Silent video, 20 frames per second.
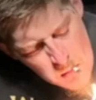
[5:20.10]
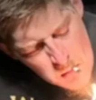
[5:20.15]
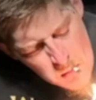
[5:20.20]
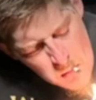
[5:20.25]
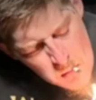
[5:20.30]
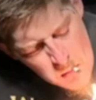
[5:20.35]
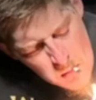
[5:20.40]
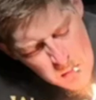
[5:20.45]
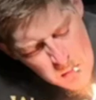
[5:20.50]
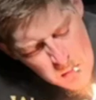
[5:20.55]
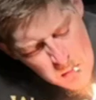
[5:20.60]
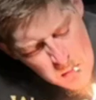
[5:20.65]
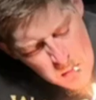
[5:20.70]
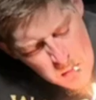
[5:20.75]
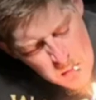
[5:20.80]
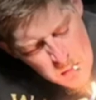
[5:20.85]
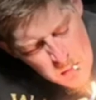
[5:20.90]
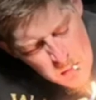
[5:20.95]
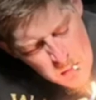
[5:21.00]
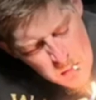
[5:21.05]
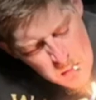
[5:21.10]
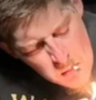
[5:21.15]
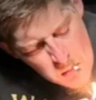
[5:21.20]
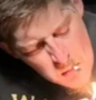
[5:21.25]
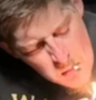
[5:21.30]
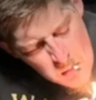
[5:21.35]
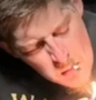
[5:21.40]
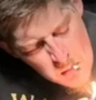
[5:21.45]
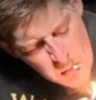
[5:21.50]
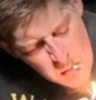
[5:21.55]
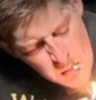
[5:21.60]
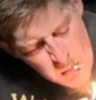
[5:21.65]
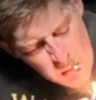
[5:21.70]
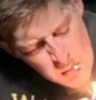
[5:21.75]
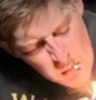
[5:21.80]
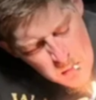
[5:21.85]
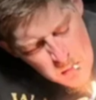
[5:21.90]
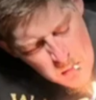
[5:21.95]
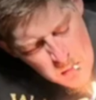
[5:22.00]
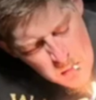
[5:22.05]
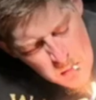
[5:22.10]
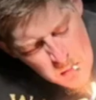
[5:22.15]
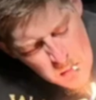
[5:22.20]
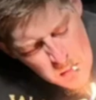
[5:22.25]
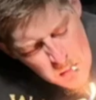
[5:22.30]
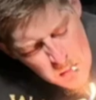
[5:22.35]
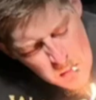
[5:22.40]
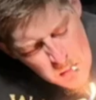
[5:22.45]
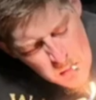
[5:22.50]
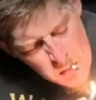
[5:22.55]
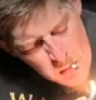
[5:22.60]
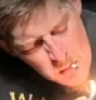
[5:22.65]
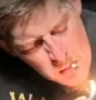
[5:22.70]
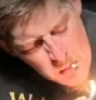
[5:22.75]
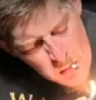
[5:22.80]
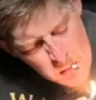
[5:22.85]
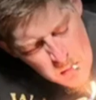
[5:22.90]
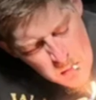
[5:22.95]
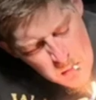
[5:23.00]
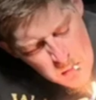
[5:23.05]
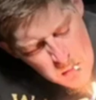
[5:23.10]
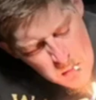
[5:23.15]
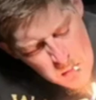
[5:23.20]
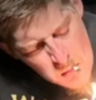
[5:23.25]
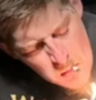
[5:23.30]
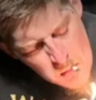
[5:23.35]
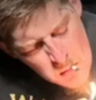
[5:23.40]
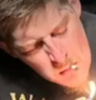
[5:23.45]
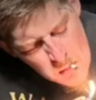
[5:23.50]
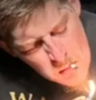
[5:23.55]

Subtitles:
No words are spoken by the person on screen.